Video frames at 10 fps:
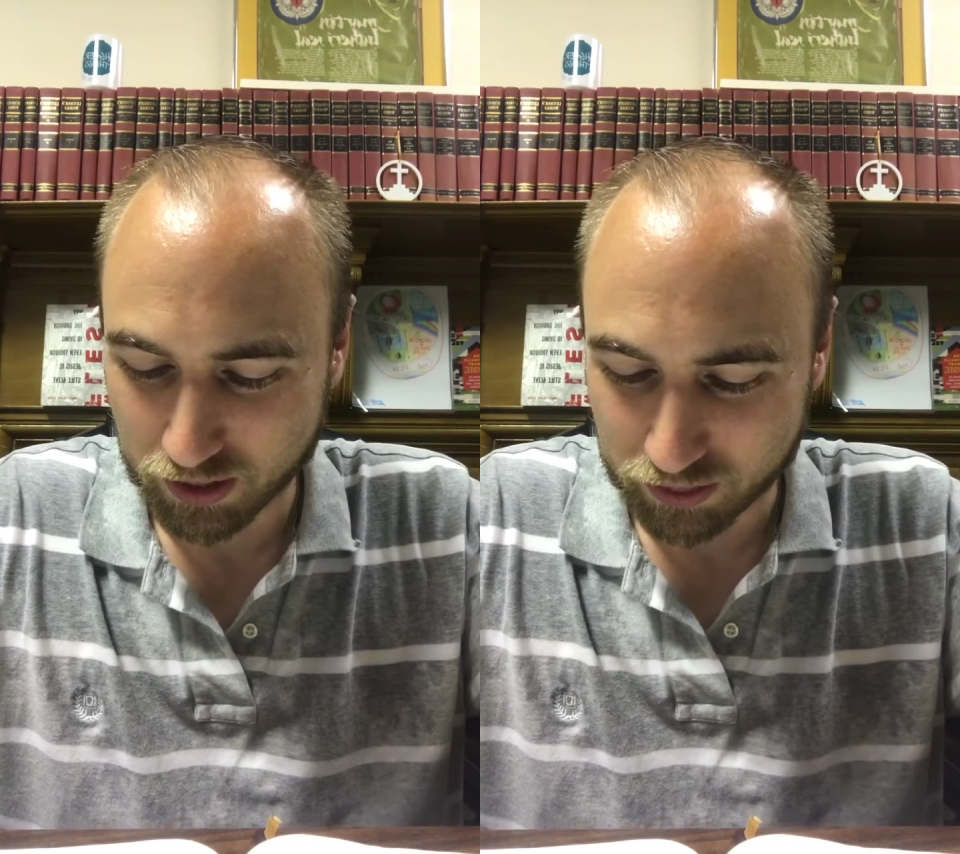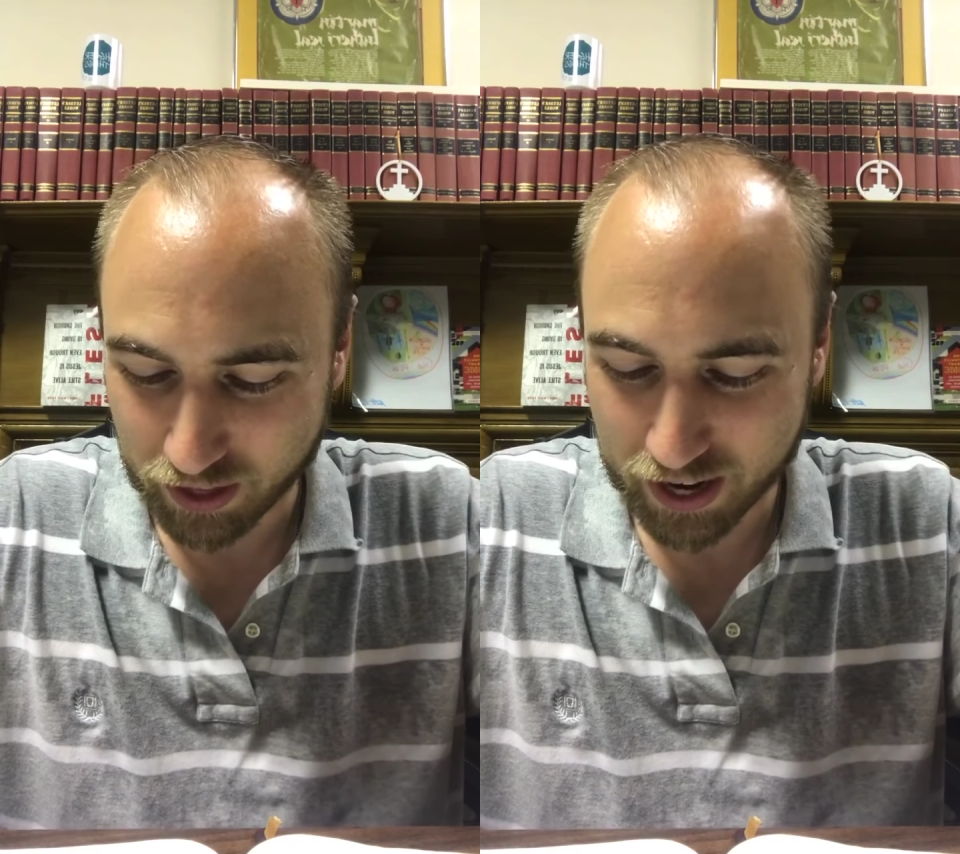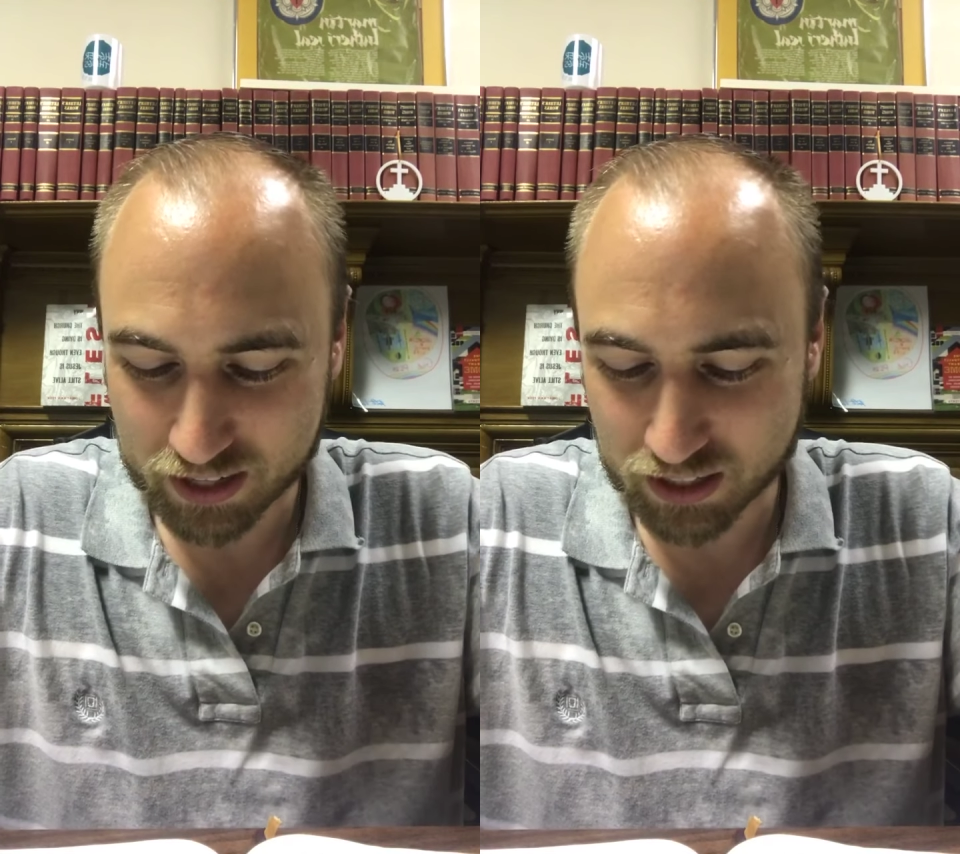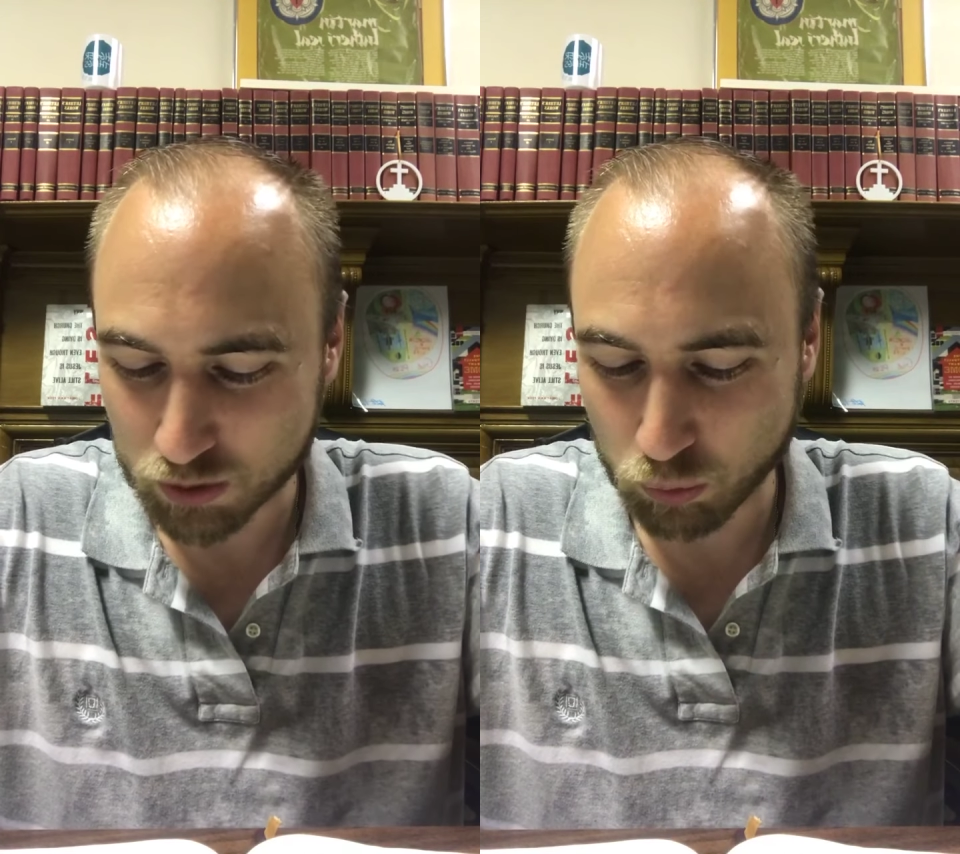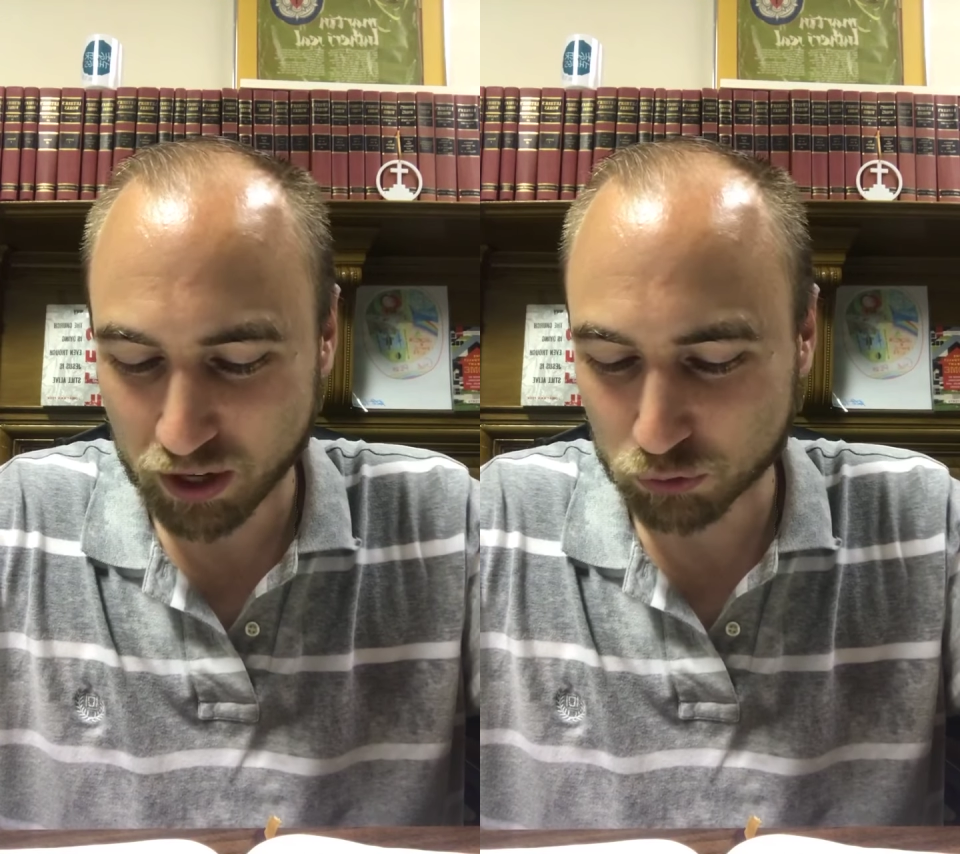There did we